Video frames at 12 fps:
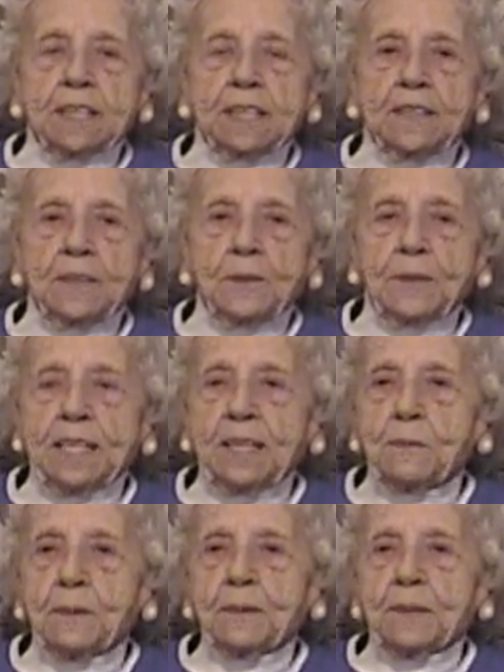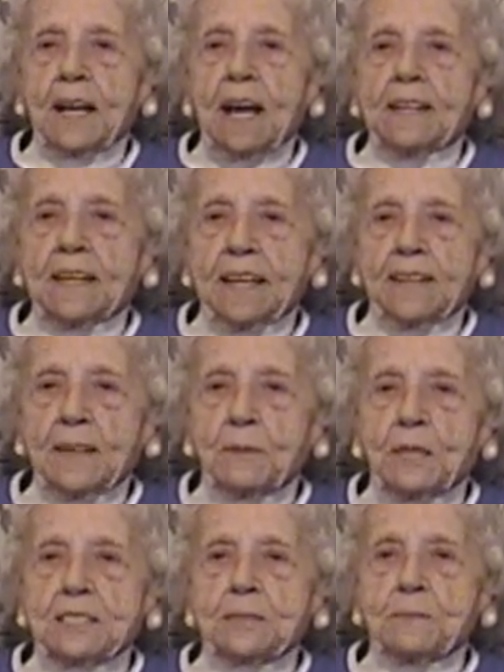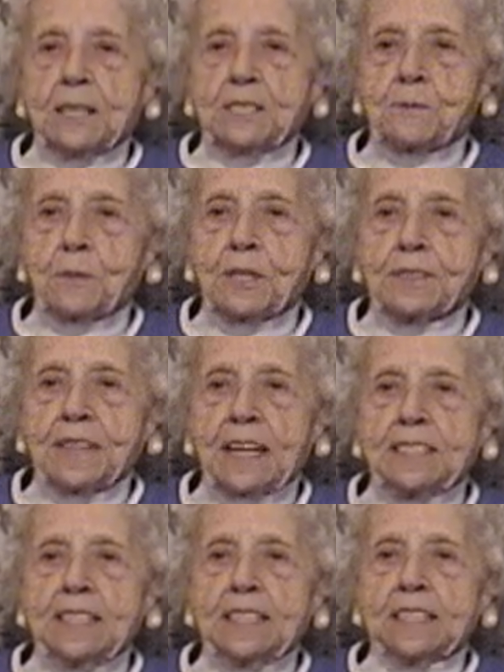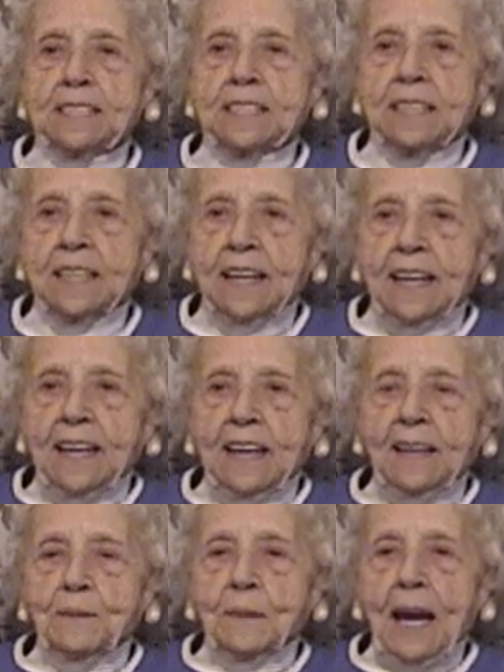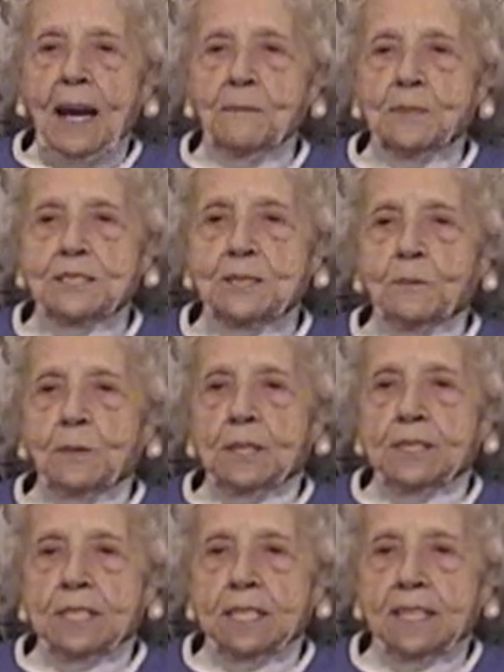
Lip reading: you know, and golly, there wasn't much work they did. I was at work.